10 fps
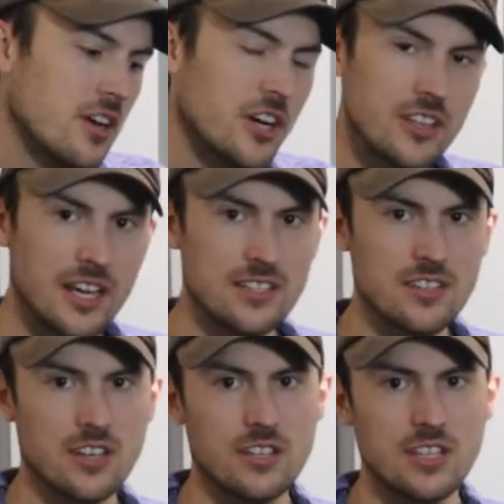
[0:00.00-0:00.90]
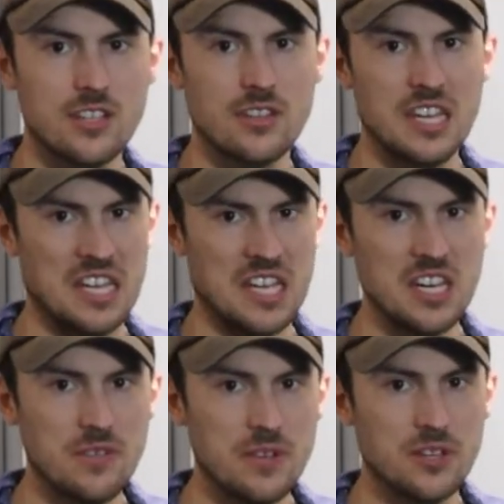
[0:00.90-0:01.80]
hood lights underneath
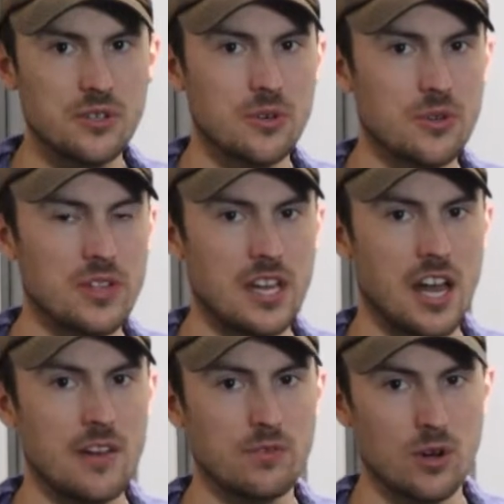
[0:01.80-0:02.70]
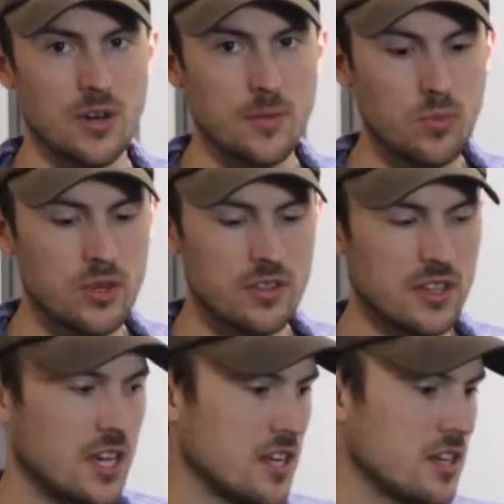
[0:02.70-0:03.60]
any vehicle that I've grown up
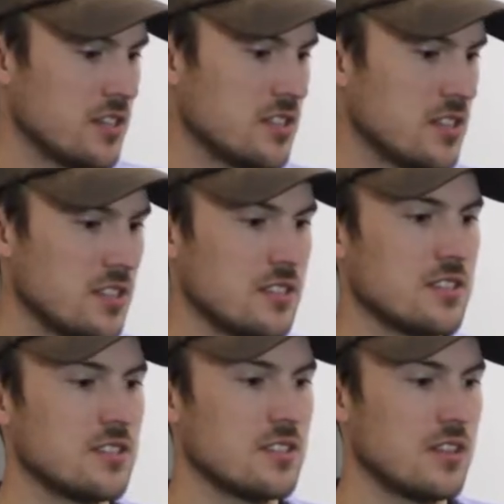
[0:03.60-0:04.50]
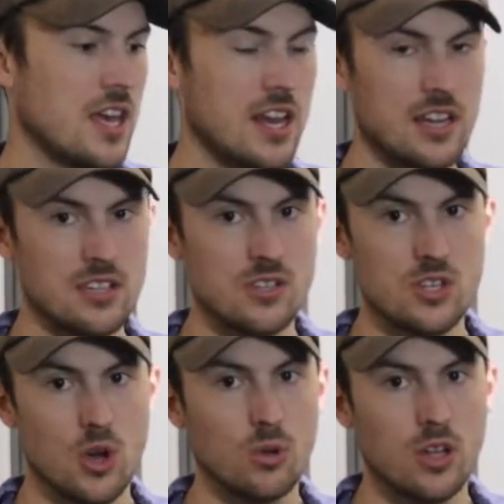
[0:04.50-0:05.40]
with, and since that has
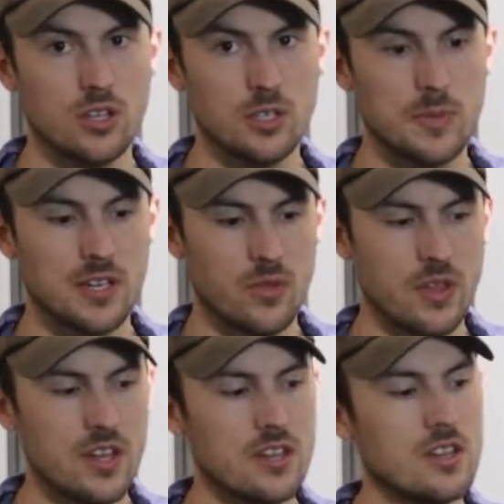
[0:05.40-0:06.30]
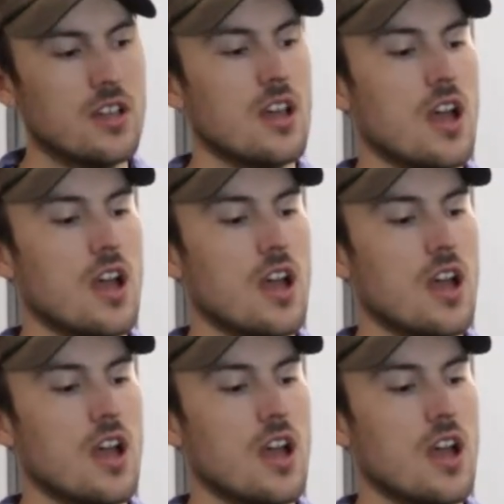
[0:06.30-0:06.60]
no longer been a thing,